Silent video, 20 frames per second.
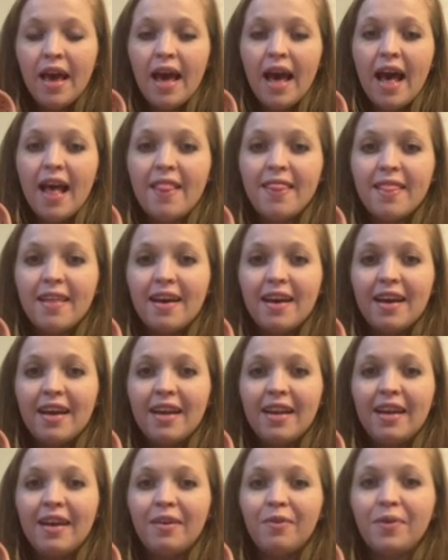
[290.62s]
And
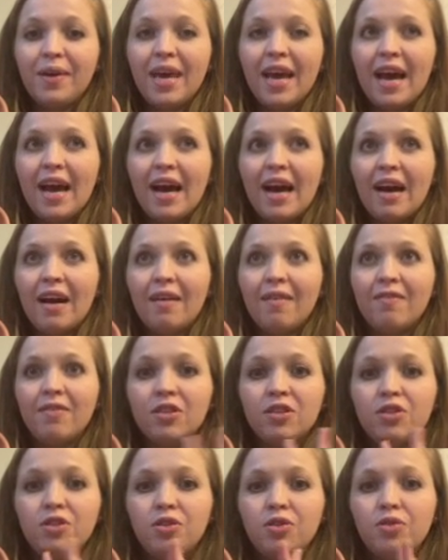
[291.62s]
then we
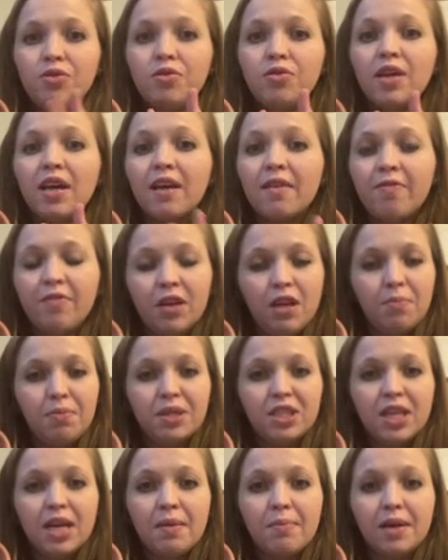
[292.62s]
have 2 like footy
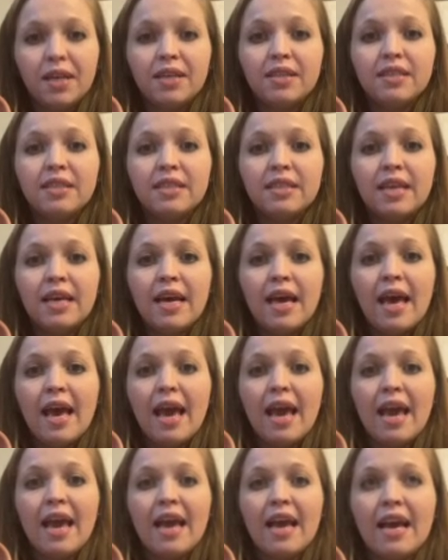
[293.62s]
pajamas
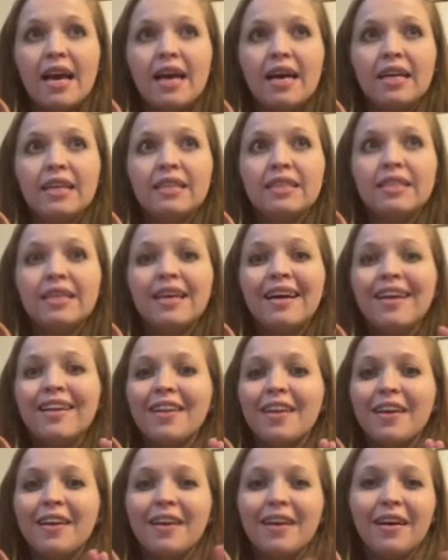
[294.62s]
and
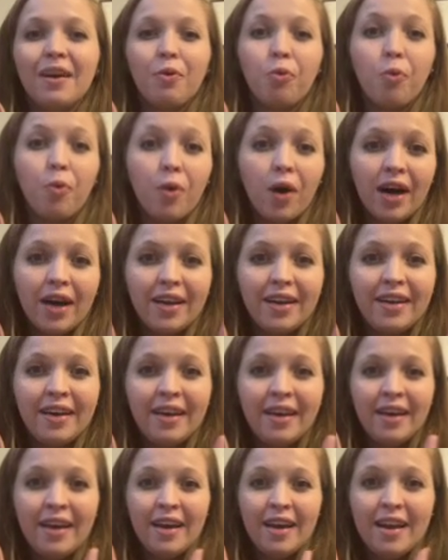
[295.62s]
like 1
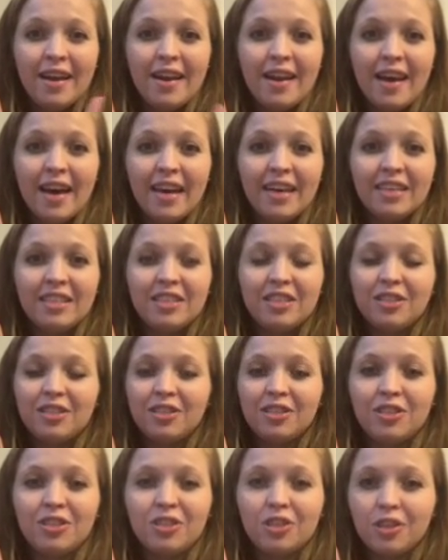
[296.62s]

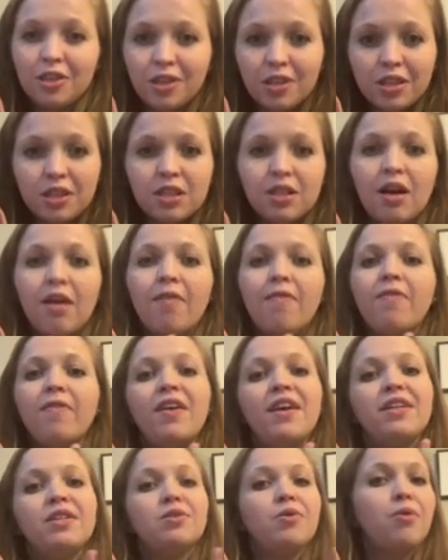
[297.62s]
nice church
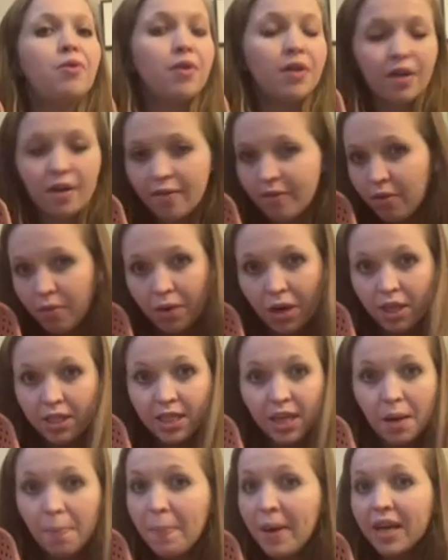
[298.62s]
outfit, or if you want to
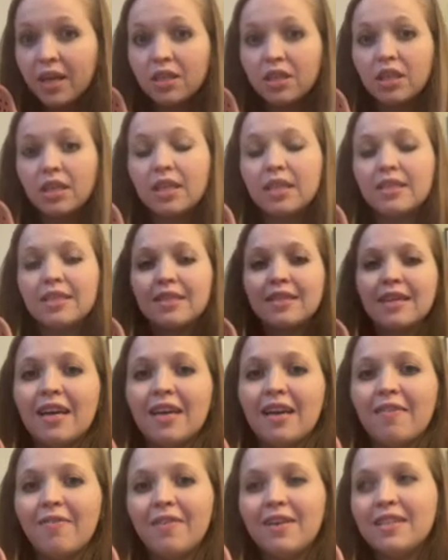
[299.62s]
take pictures, it's
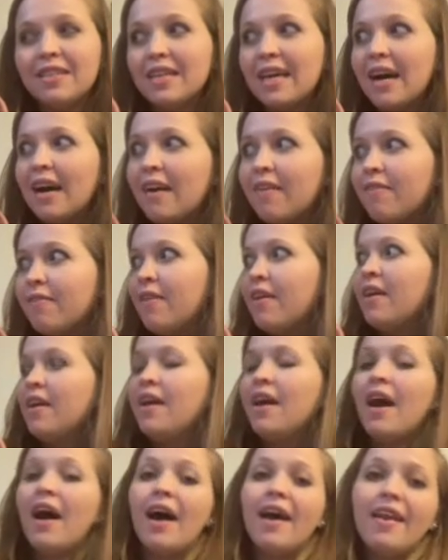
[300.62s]
of fun to have
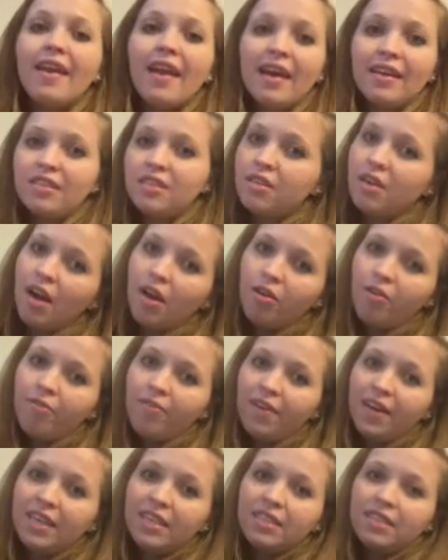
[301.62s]
a nicer
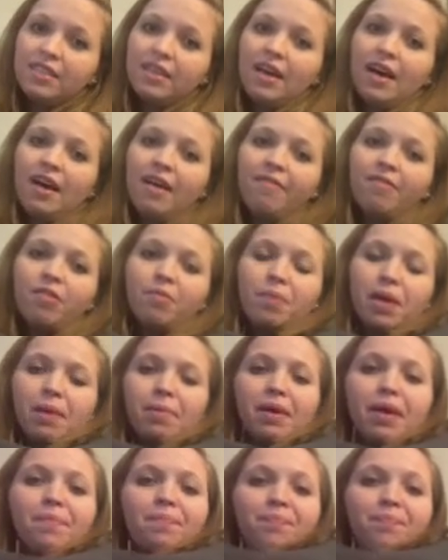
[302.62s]
outfit for baby.